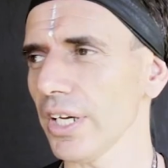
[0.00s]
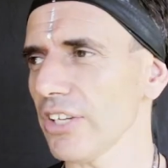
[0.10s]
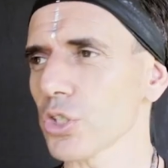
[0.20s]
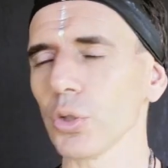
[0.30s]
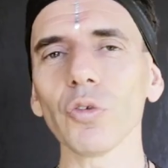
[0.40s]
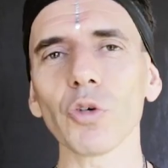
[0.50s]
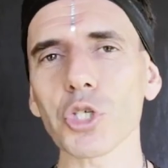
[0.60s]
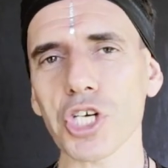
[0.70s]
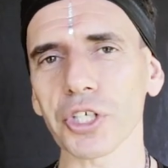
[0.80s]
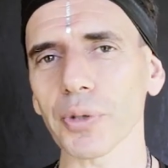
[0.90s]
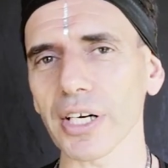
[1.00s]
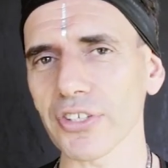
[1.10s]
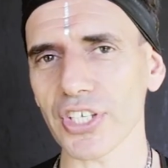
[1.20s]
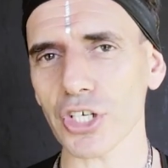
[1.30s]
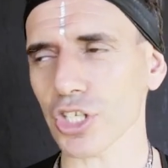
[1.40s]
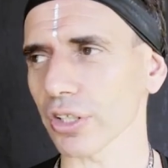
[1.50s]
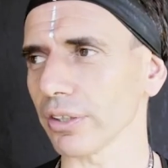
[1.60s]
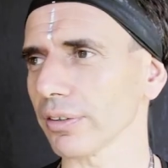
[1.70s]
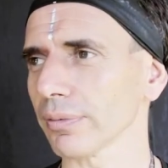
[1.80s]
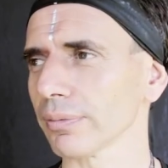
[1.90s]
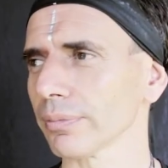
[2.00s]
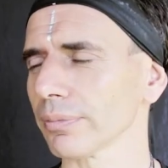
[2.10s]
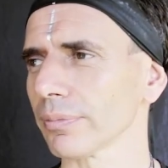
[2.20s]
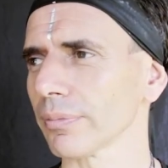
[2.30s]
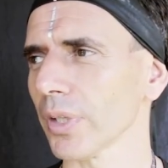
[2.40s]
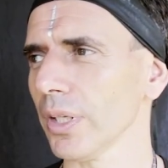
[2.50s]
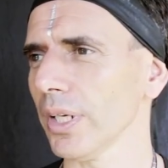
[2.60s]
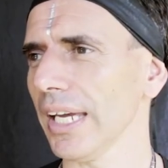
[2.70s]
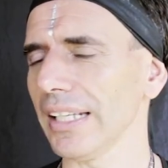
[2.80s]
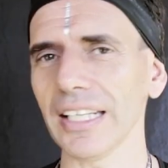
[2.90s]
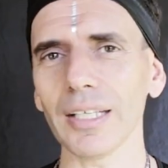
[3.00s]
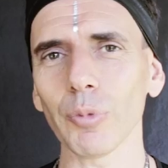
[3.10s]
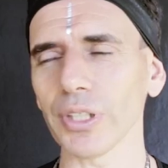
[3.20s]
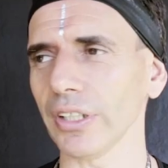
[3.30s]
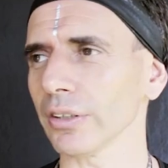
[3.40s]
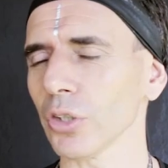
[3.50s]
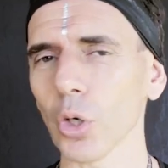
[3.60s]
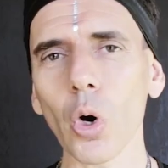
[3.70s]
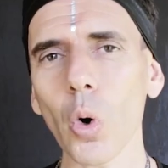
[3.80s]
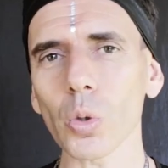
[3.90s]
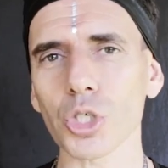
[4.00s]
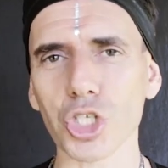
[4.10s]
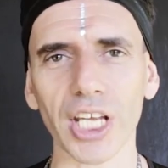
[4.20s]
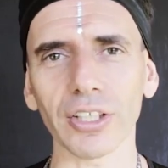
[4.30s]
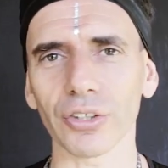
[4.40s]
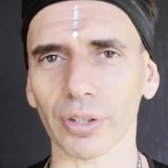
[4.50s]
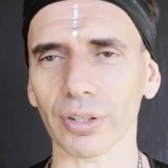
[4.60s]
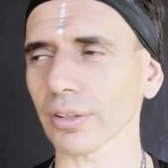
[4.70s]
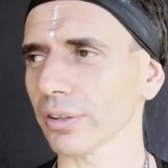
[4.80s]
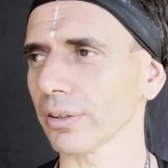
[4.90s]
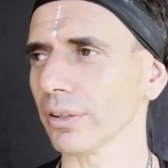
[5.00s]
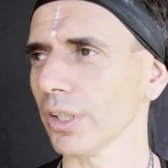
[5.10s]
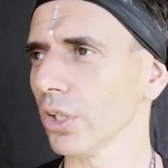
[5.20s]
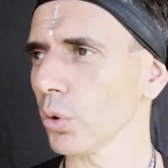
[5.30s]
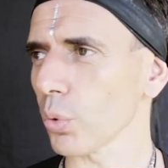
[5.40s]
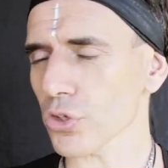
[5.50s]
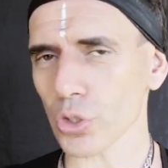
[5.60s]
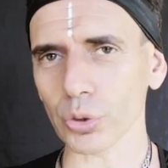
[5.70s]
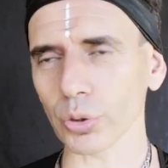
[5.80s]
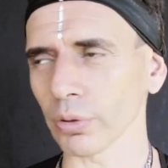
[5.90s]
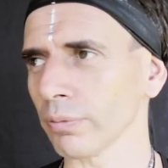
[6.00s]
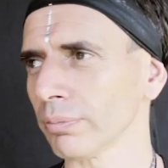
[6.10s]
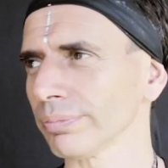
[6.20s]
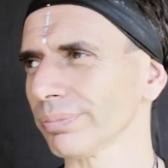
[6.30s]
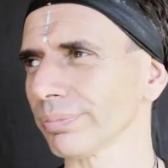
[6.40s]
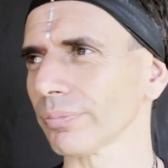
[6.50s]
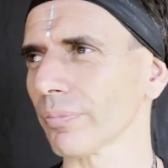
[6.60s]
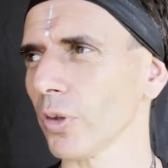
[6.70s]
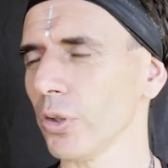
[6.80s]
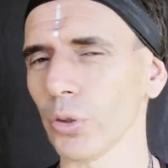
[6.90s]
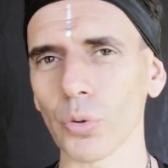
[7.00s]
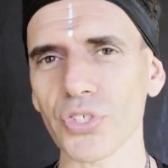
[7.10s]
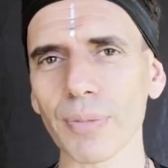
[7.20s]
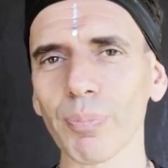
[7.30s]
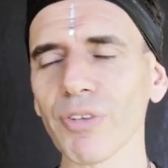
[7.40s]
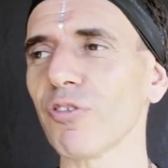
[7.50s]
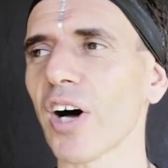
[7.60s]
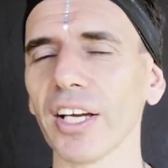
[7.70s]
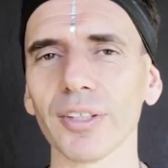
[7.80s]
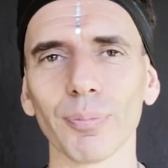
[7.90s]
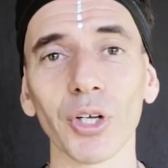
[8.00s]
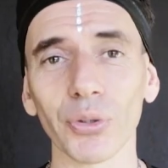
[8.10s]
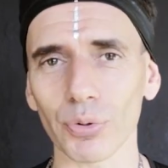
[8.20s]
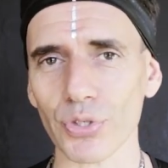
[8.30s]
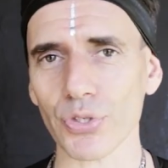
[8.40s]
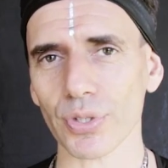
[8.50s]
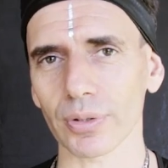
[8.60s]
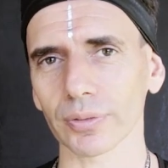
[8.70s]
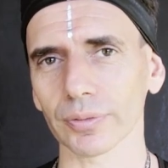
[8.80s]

It's an overgeneralization and labeling a whole gender with certain, you know, simplified models.